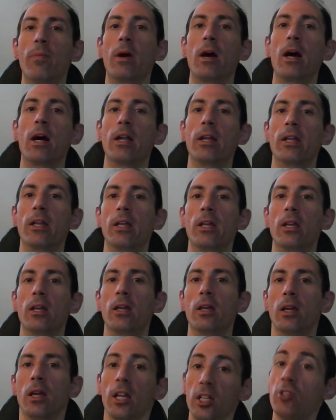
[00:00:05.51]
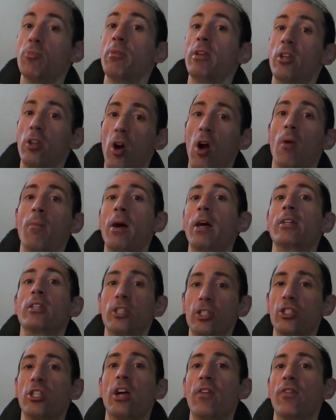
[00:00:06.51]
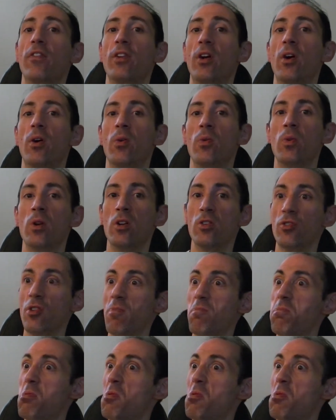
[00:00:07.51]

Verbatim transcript: everybody. It's me, Carmine Stefano, the